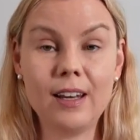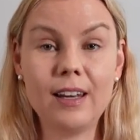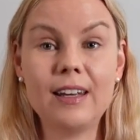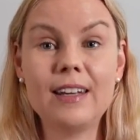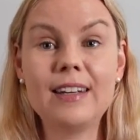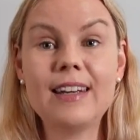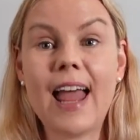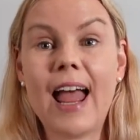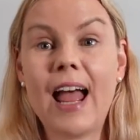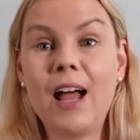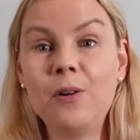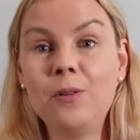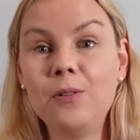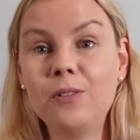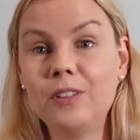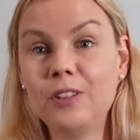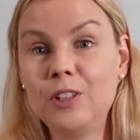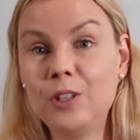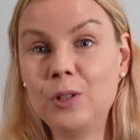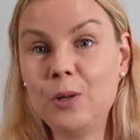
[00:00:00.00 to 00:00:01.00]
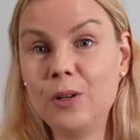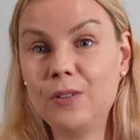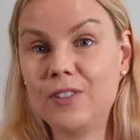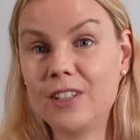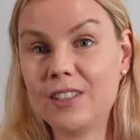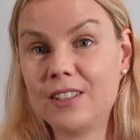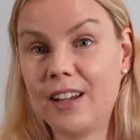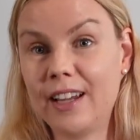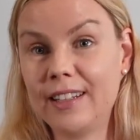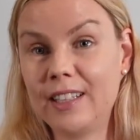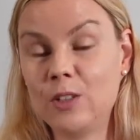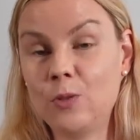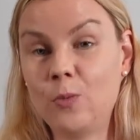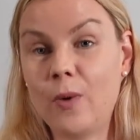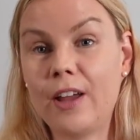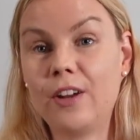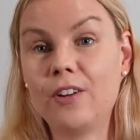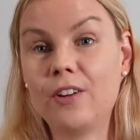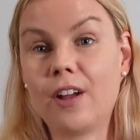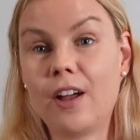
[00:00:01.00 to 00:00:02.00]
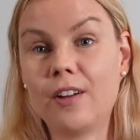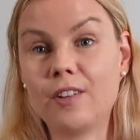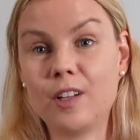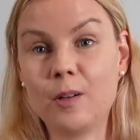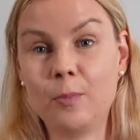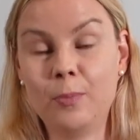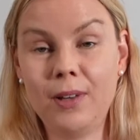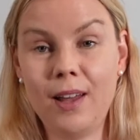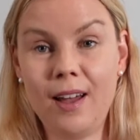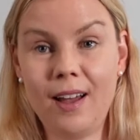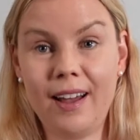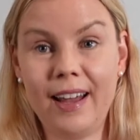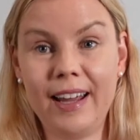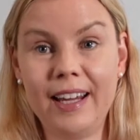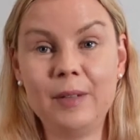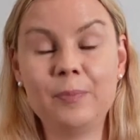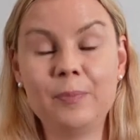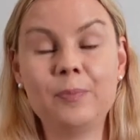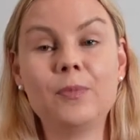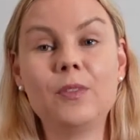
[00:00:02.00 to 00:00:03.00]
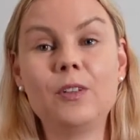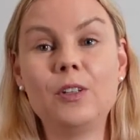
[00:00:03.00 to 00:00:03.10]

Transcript: now you have decided where you're going to apply.